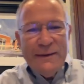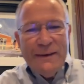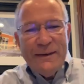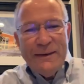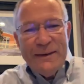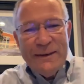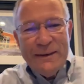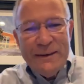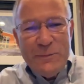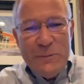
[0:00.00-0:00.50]

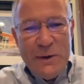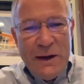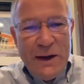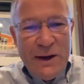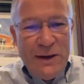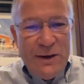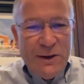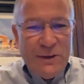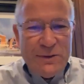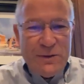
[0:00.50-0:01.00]
uh, the many
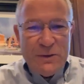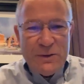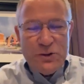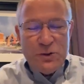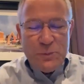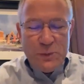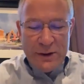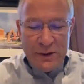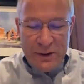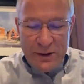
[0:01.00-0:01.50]
years of
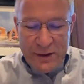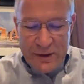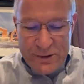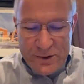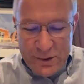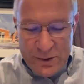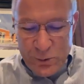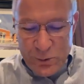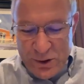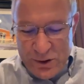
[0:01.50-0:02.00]

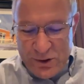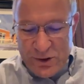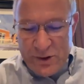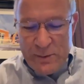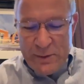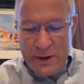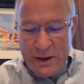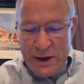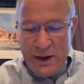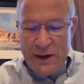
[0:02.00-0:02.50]
experience and
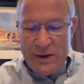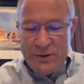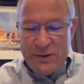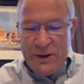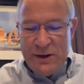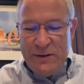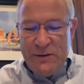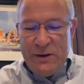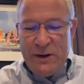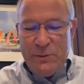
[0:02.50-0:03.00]
wisdom that God has
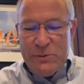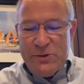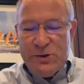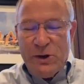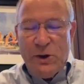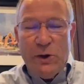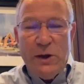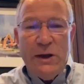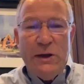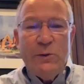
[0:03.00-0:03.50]
given him.
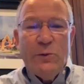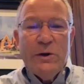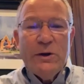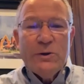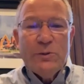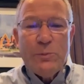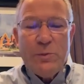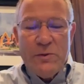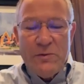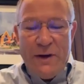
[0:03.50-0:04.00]
So he
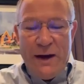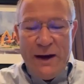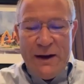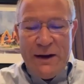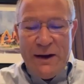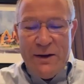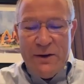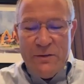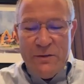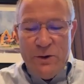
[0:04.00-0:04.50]
will
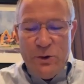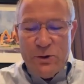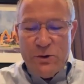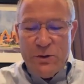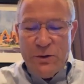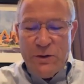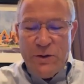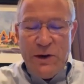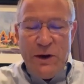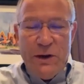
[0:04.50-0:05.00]
provide our
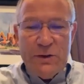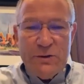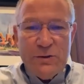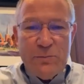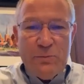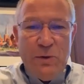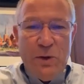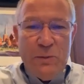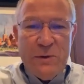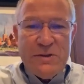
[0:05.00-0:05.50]
devotional
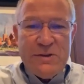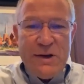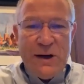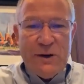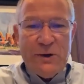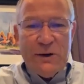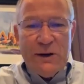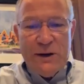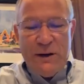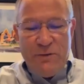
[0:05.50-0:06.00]
thoughts
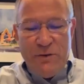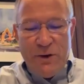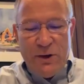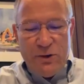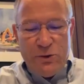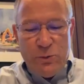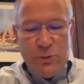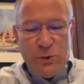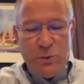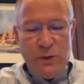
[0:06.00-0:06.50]
momentarily.
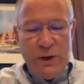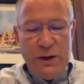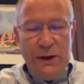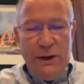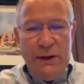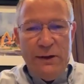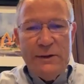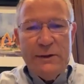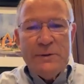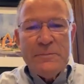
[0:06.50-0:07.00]
First, we'll
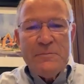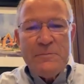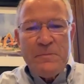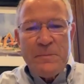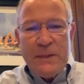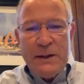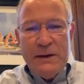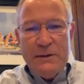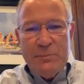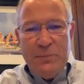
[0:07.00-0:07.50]
read
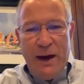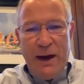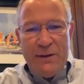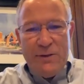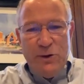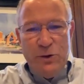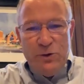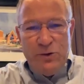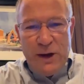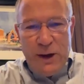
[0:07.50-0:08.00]

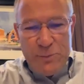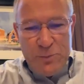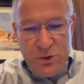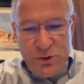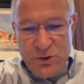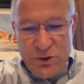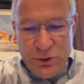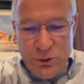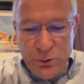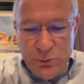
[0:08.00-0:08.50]
Matthew chapter
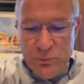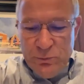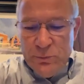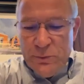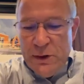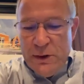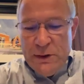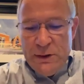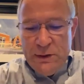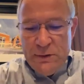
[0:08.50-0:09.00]
2,
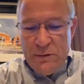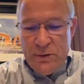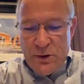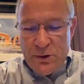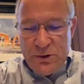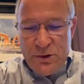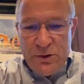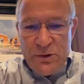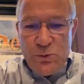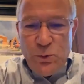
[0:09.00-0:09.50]

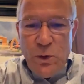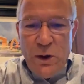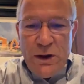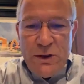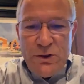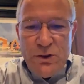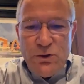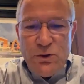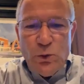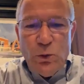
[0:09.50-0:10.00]
verses
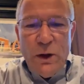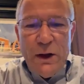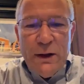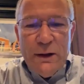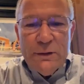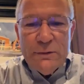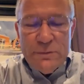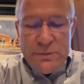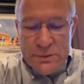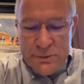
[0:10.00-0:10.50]
1 to
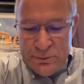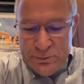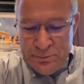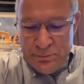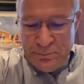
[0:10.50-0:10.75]
12.